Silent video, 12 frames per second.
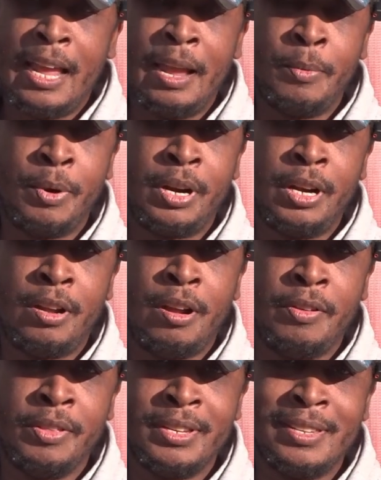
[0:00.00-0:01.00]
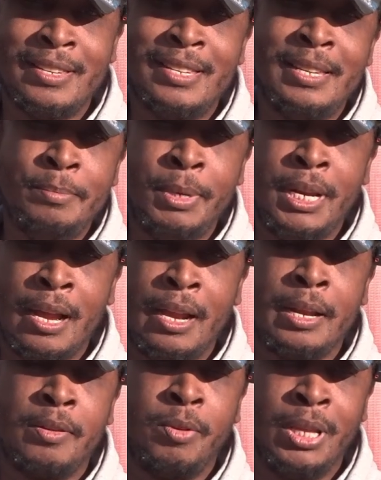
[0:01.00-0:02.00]
And we're going to call this a
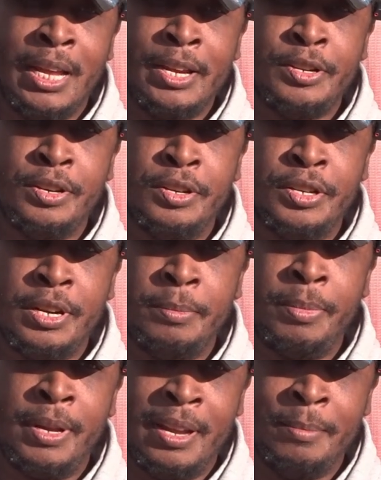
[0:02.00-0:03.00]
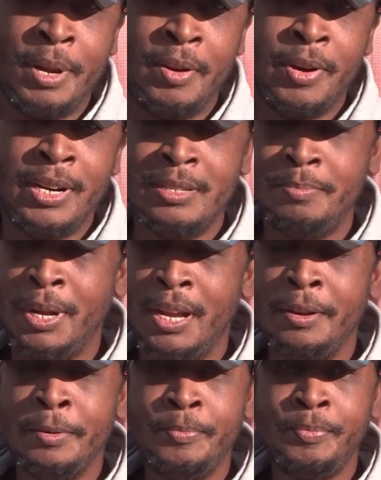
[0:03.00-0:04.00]
symbiotic relationship in my raised bed.